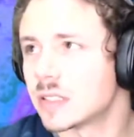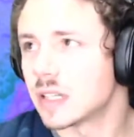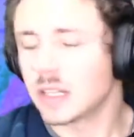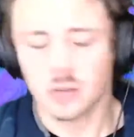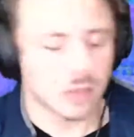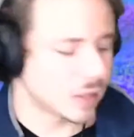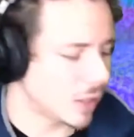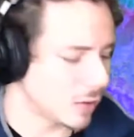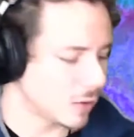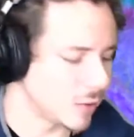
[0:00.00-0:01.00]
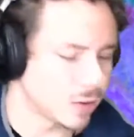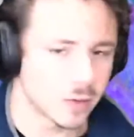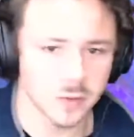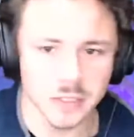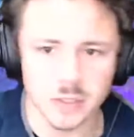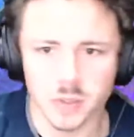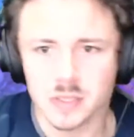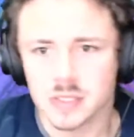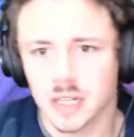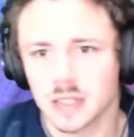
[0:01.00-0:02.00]
I don't think that will be too resource
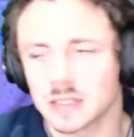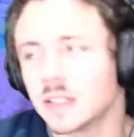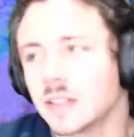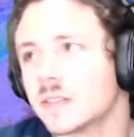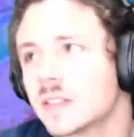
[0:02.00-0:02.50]
intensive.